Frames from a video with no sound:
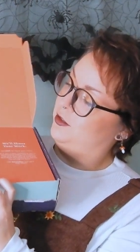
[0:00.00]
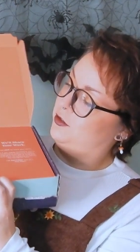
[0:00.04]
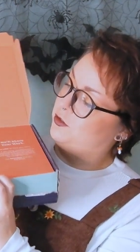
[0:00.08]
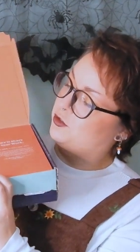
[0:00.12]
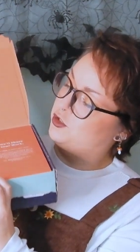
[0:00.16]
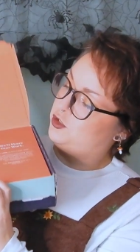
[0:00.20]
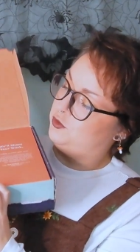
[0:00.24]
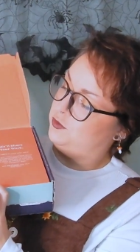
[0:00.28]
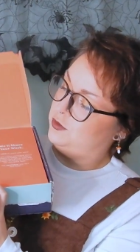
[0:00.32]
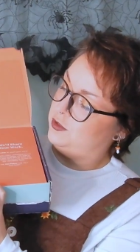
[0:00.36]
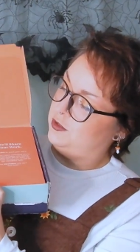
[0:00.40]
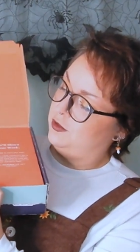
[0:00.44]

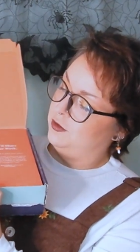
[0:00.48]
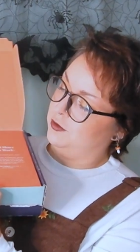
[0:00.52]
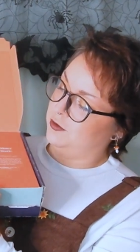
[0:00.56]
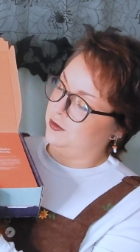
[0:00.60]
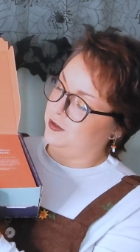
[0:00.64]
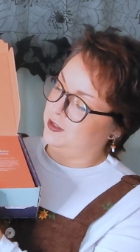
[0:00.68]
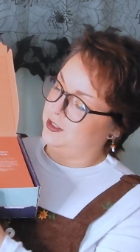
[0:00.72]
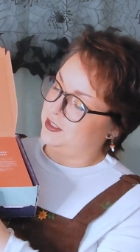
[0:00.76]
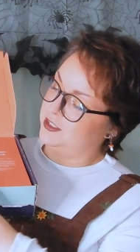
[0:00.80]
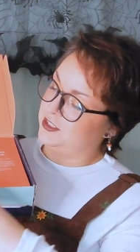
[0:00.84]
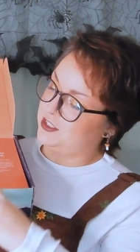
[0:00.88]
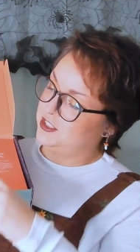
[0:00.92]
Usual
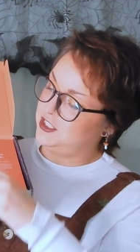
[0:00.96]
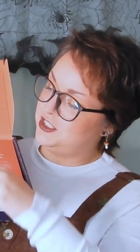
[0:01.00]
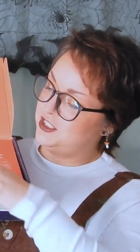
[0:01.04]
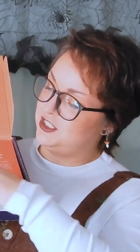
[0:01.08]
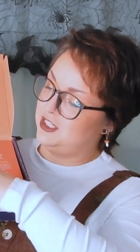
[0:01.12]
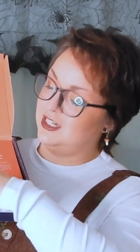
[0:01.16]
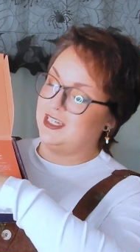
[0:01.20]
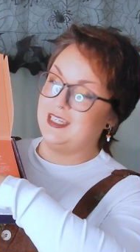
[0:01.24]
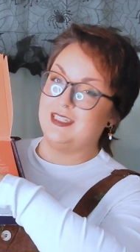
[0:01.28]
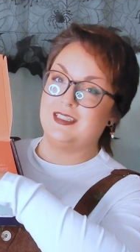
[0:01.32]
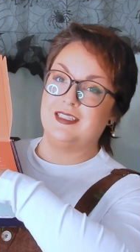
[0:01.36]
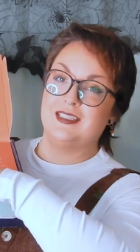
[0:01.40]

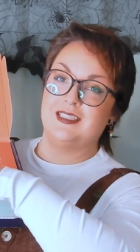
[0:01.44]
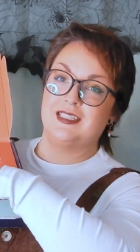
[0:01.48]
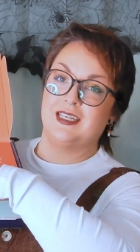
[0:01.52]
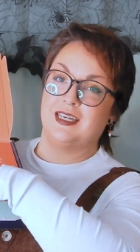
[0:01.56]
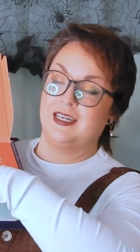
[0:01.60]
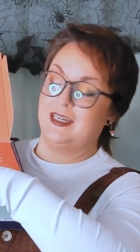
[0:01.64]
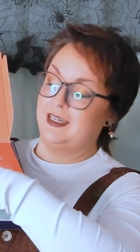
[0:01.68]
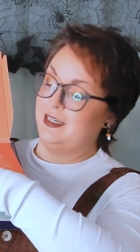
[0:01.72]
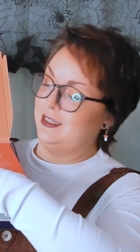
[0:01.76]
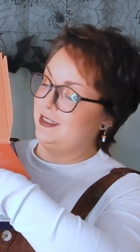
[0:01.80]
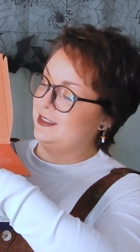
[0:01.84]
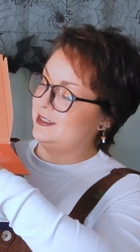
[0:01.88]
orange
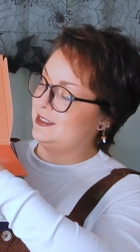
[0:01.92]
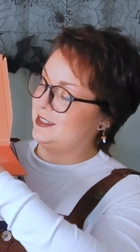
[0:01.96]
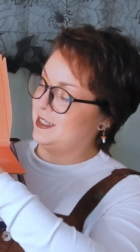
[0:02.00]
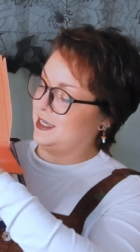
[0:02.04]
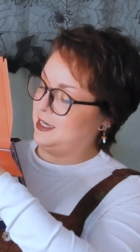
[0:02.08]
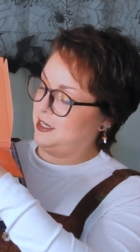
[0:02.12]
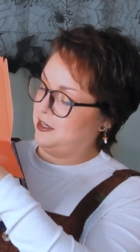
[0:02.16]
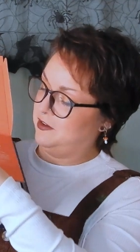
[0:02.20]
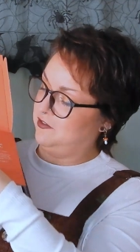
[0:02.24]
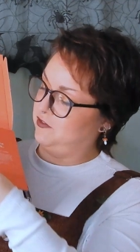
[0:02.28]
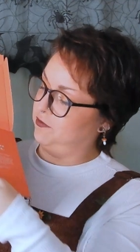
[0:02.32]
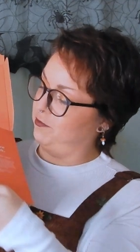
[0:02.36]
insides.
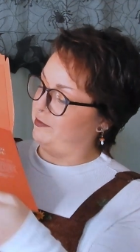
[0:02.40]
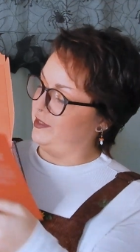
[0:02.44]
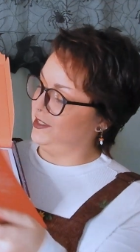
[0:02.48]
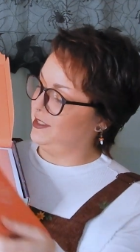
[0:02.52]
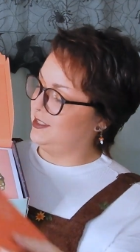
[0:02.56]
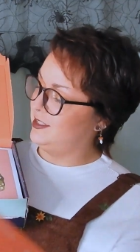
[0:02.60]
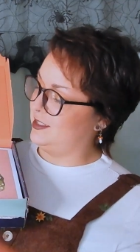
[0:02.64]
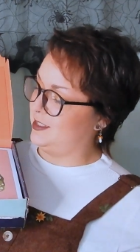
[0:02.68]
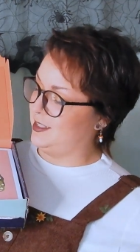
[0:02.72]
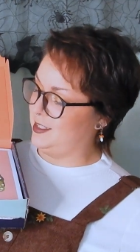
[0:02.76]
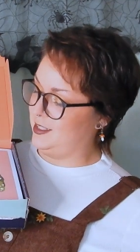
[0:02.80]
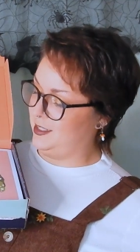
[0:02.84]
I have
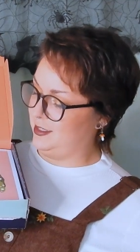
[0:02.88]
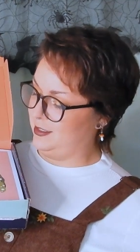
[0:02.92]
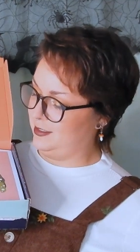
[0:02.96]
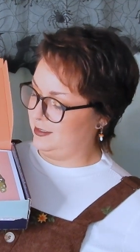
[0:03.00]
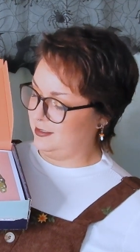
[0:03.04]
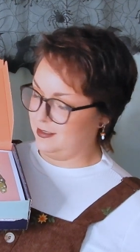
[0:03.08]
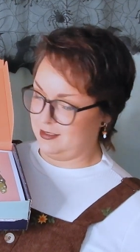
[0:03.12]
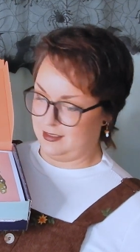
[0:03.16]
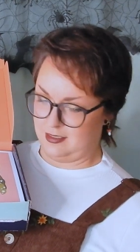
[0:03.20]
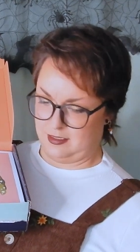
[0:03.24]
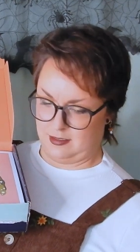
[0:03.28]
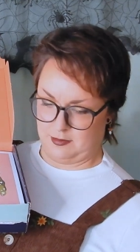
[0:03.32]
missed
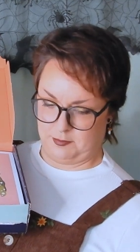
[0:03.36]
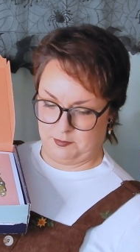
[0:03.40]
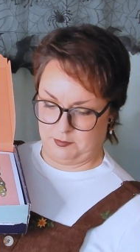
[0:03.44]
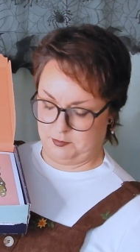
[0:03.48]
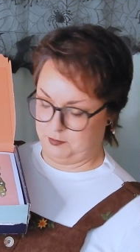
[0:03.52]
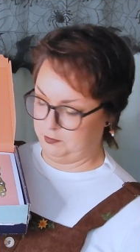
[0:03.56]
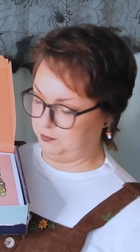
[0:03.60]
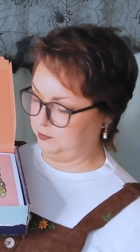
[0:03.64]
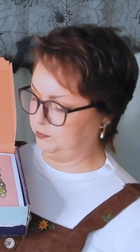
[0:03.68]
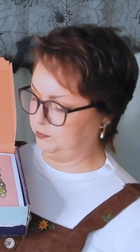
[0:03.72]
these.